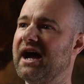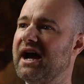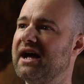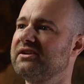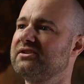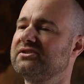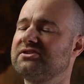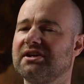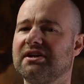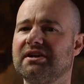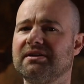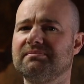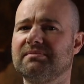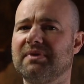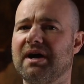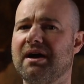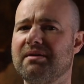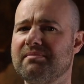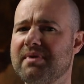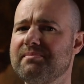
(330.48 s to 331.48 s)
And
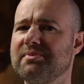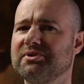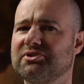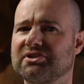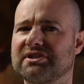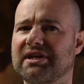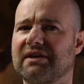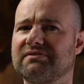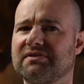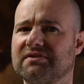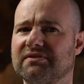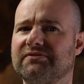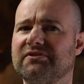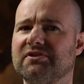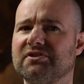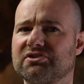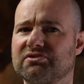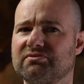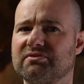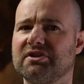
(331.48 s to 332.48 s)
I remember just after the
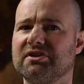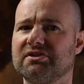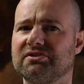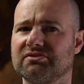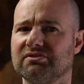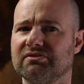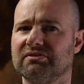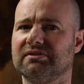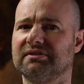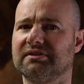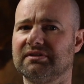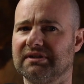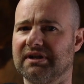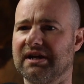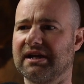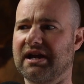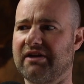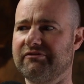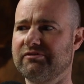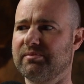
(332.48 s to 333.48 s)
first rehearsal,
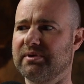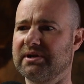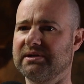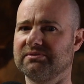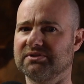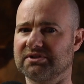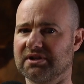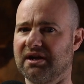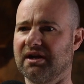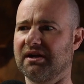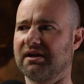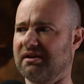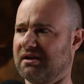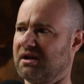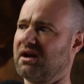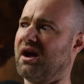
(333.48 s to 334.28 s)
like everybody was like,